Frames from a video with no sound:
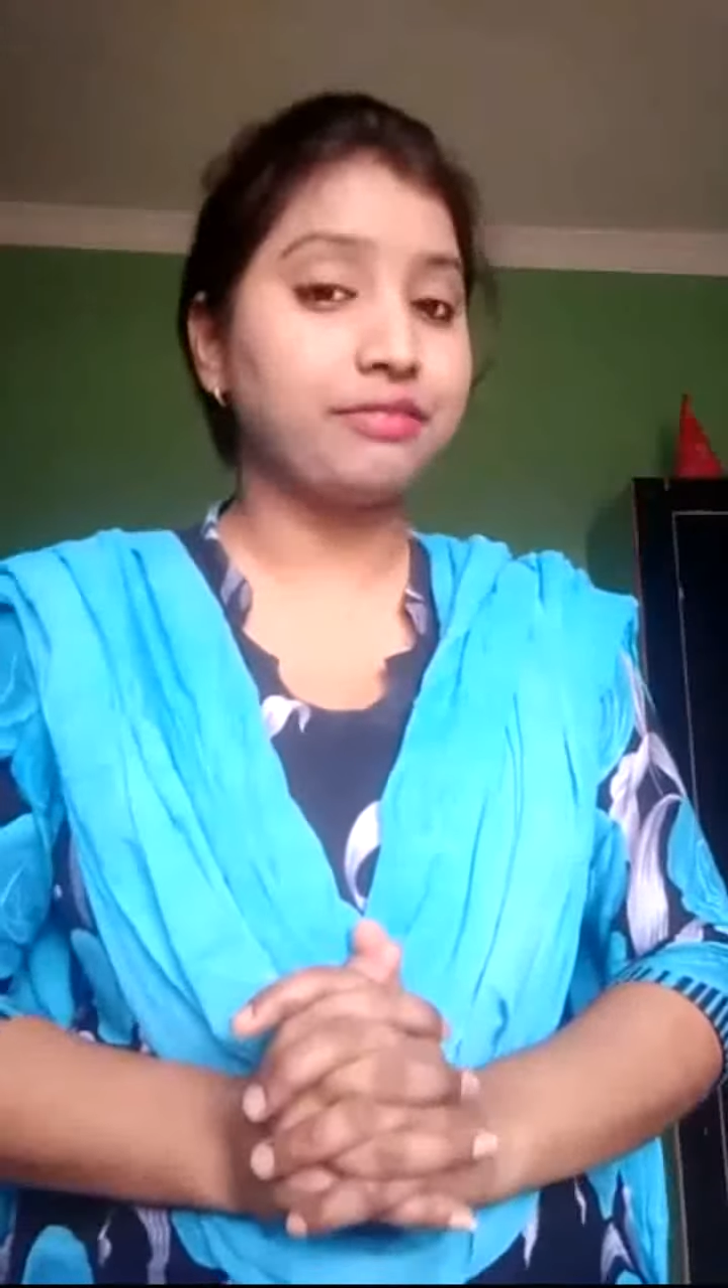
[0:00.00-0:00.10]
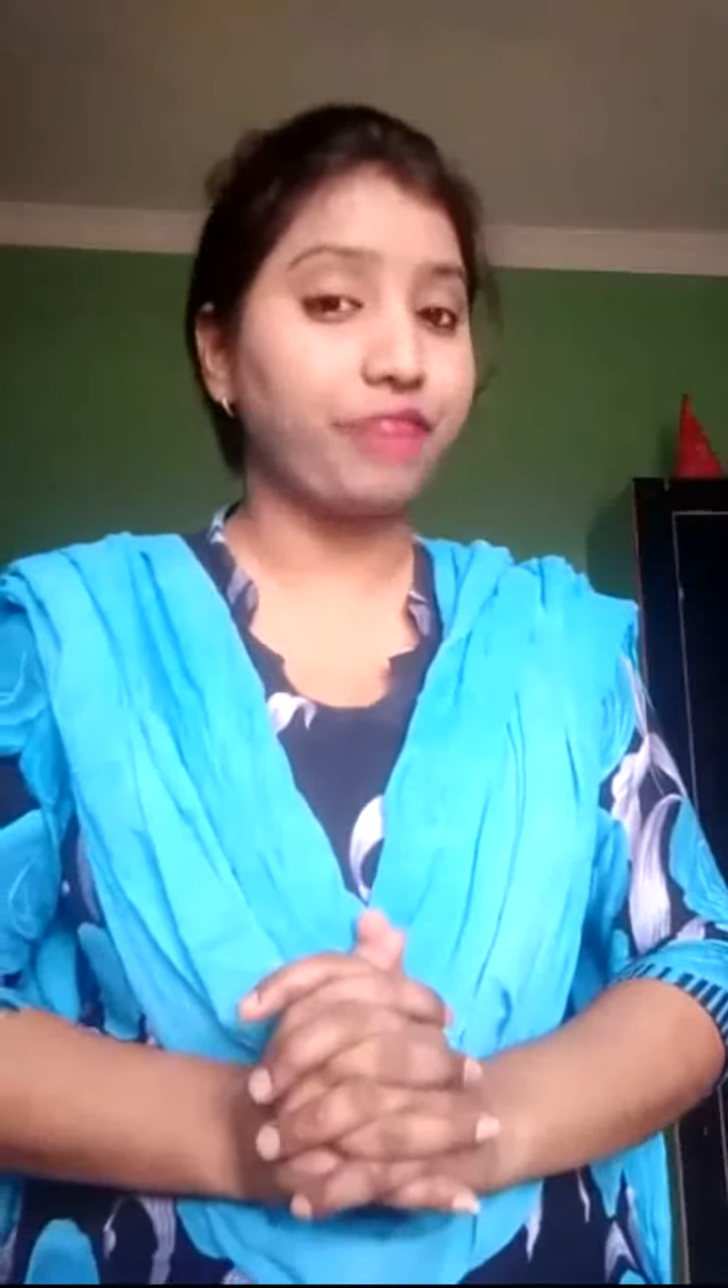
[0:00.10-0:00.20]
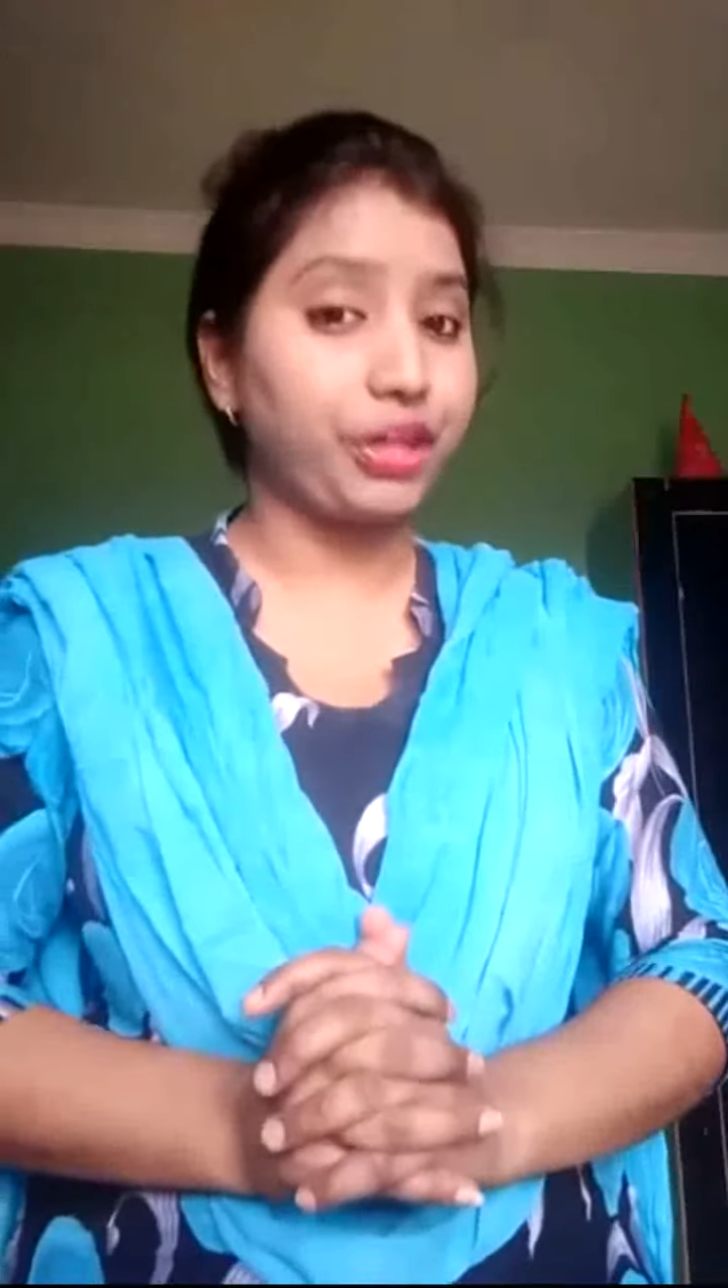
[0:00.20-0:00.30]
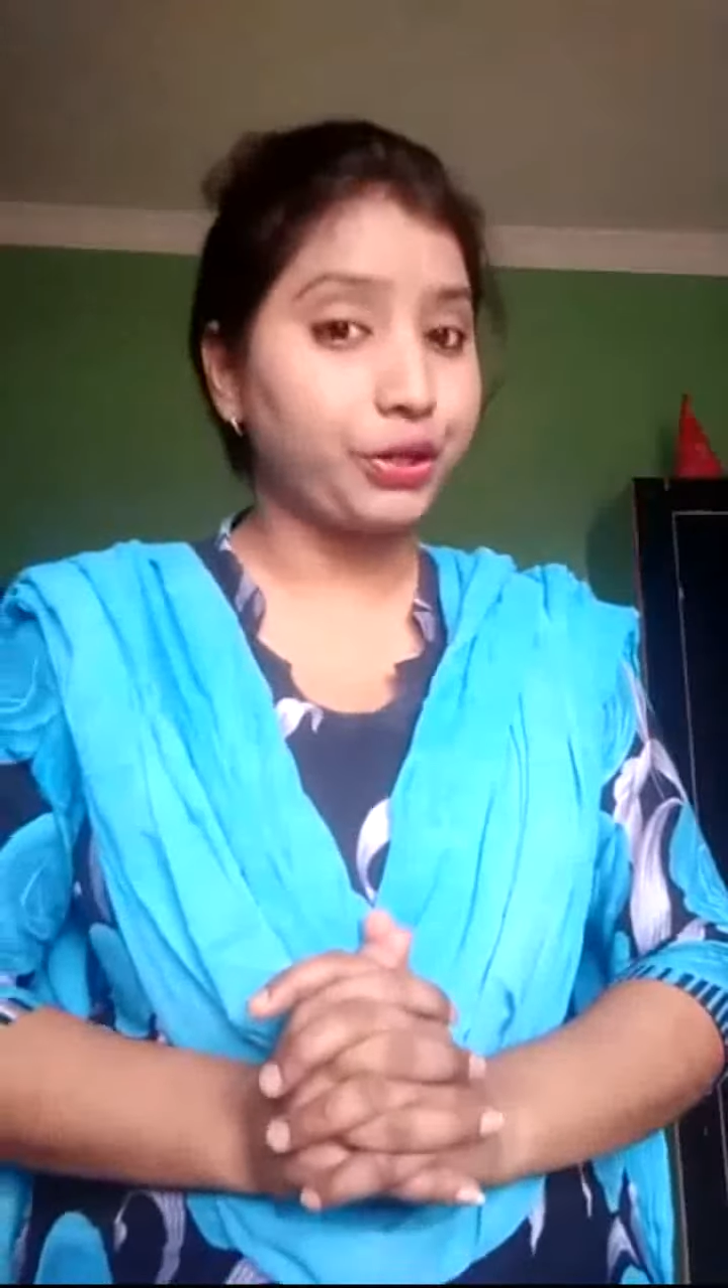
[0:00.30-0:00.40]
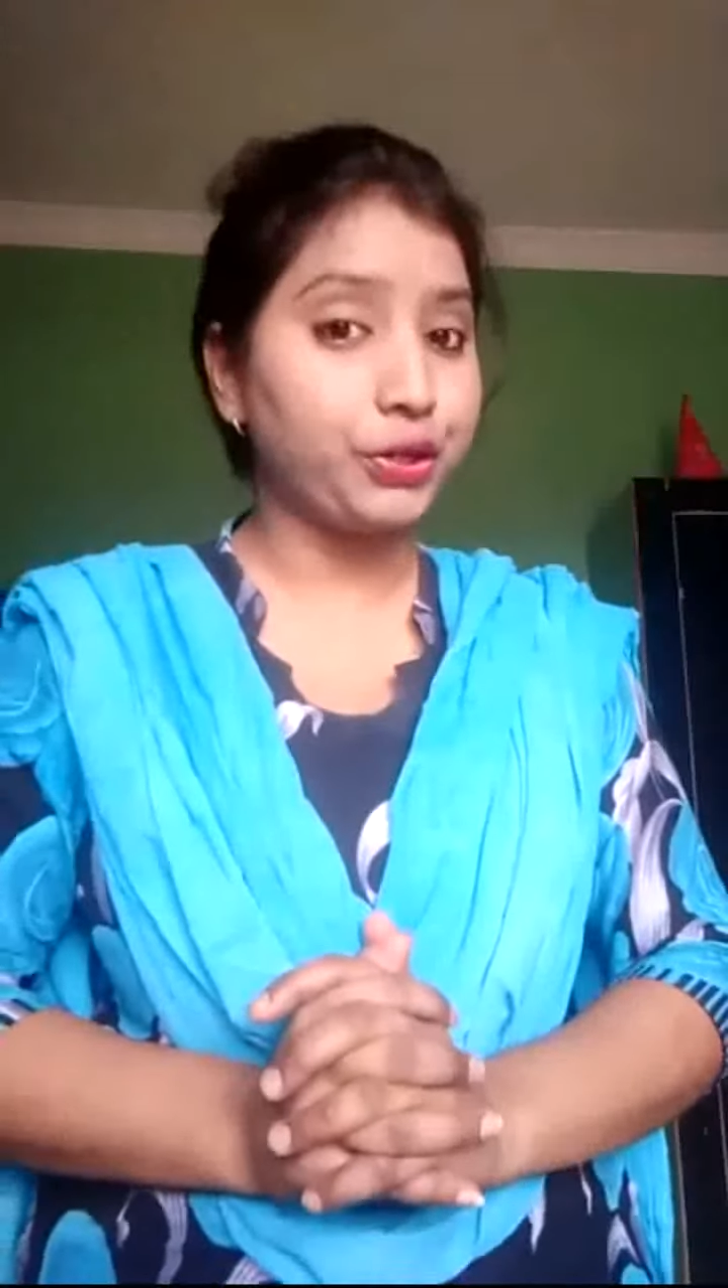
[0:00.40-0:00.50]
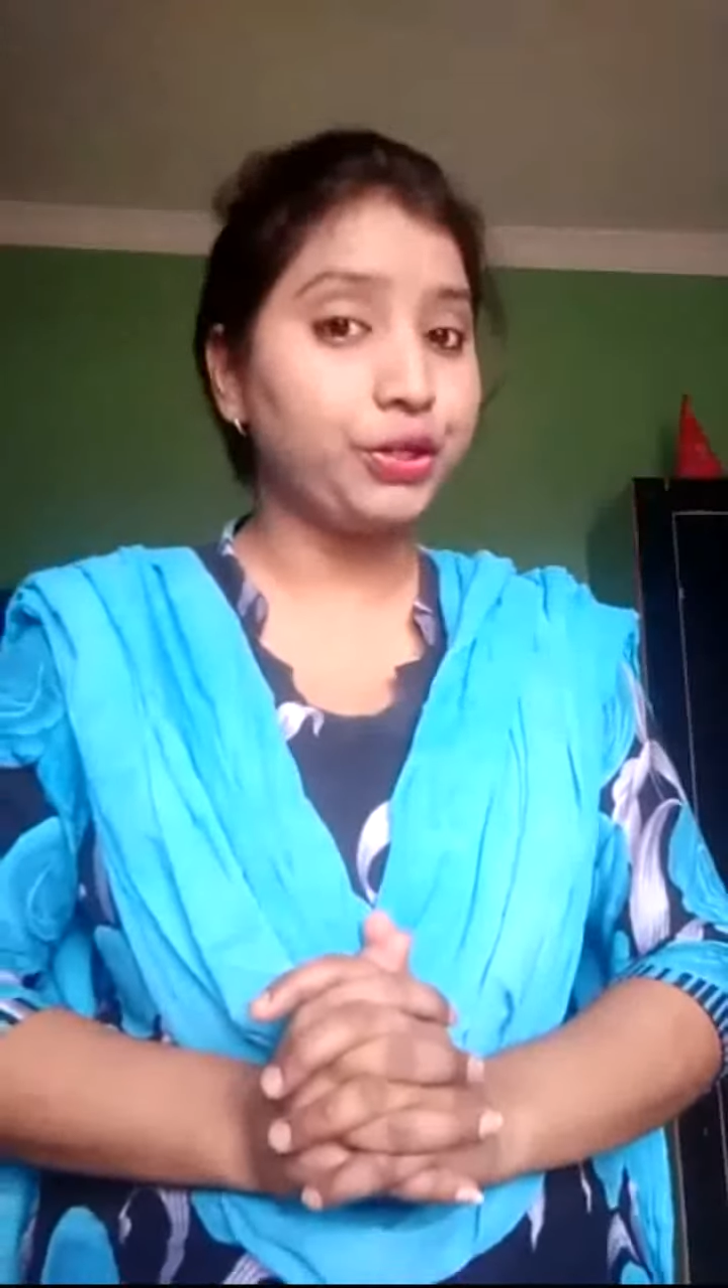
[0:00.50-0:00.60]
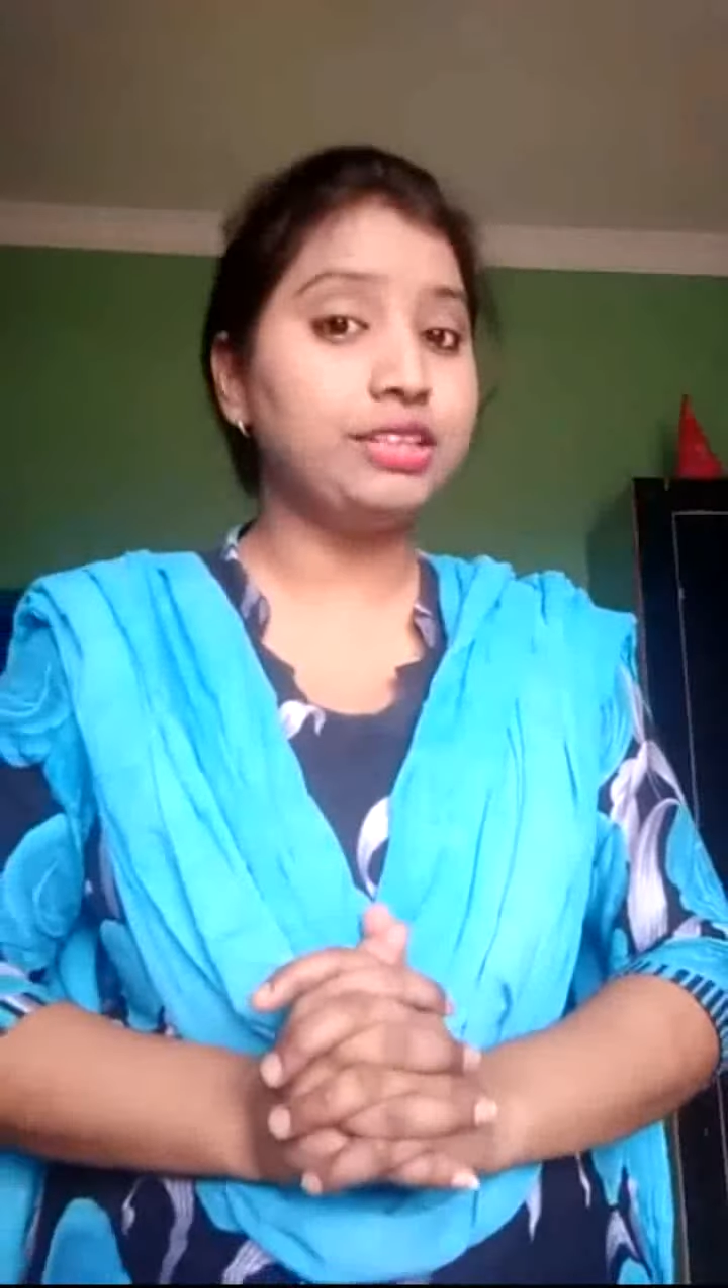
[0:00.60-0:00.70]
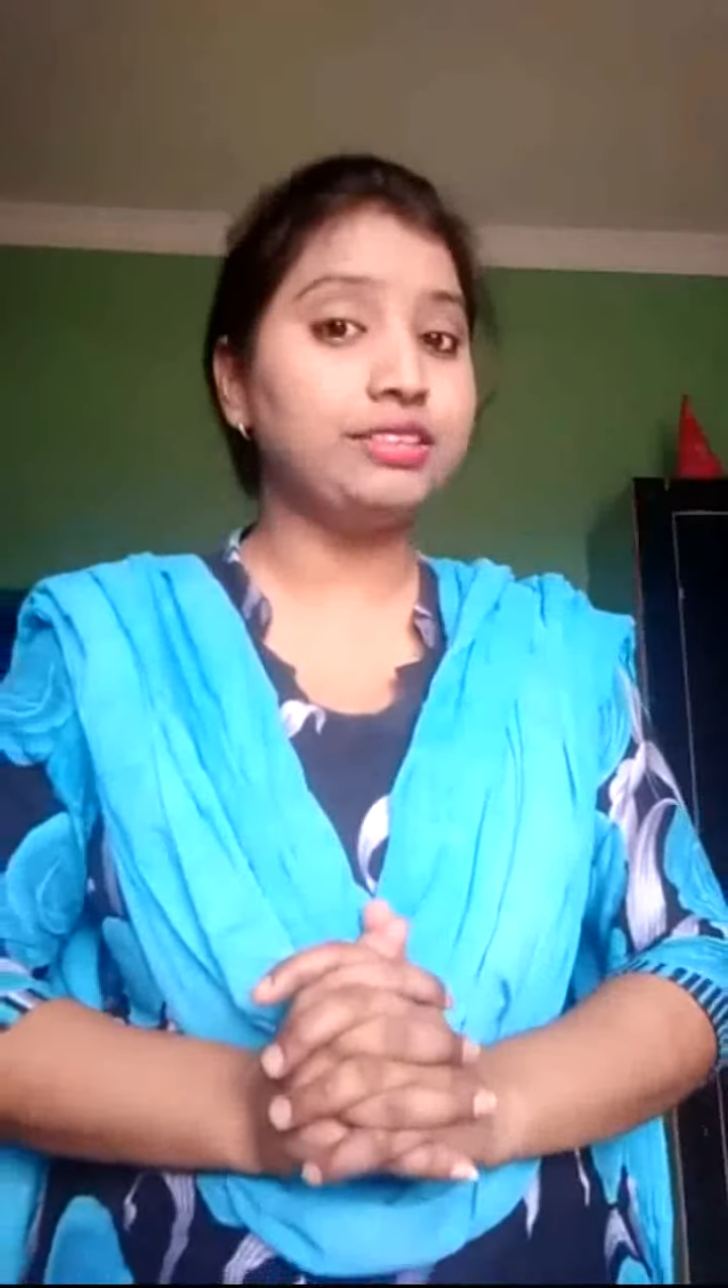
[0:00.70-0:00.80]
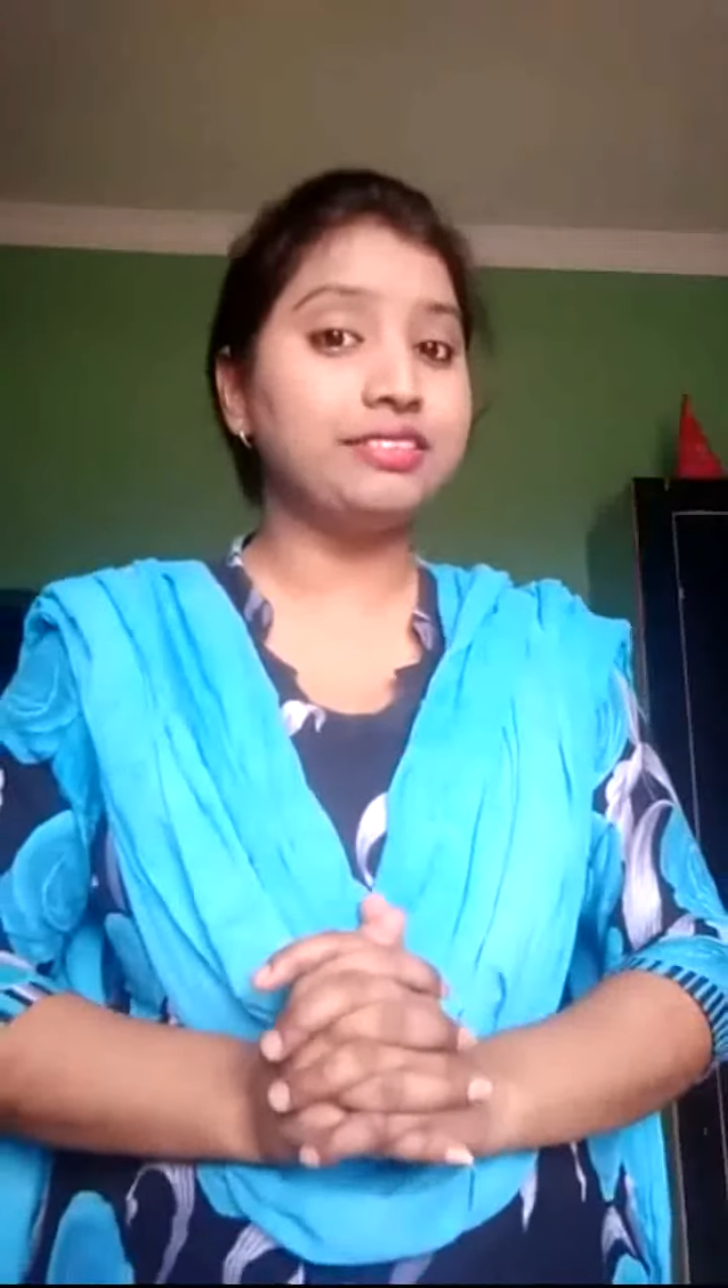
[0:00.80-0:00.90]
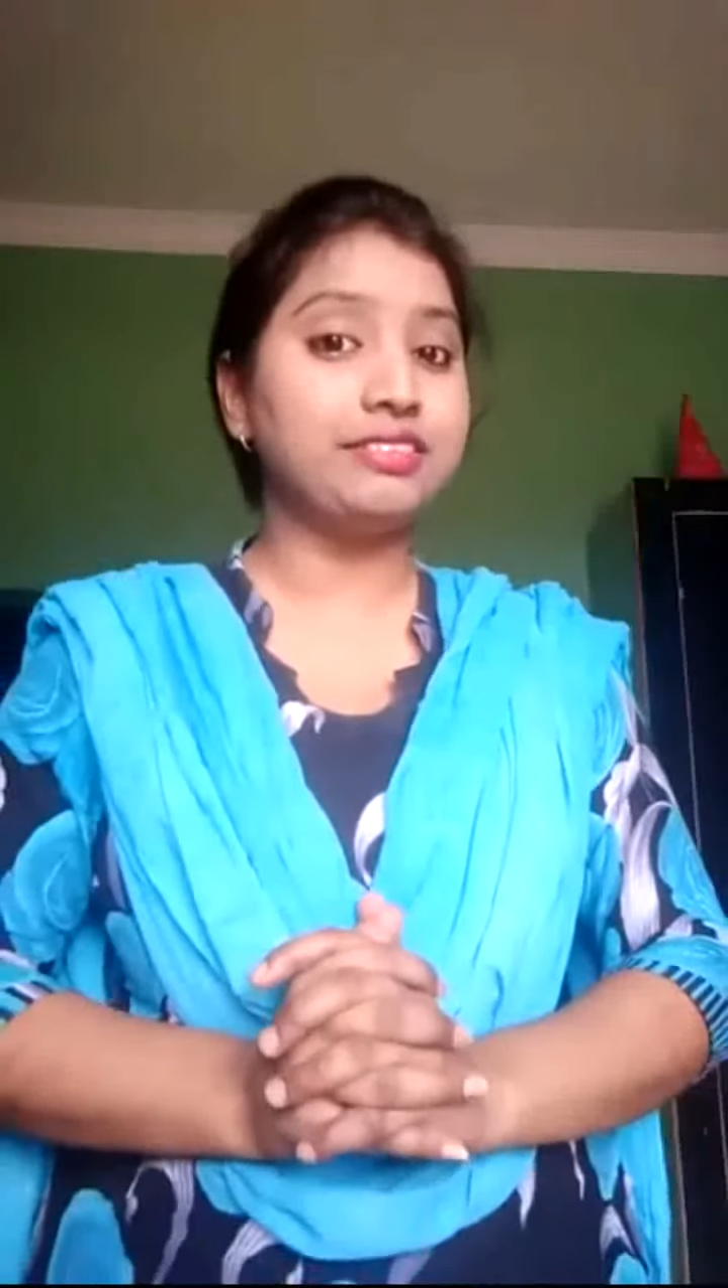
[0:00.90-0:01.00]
very good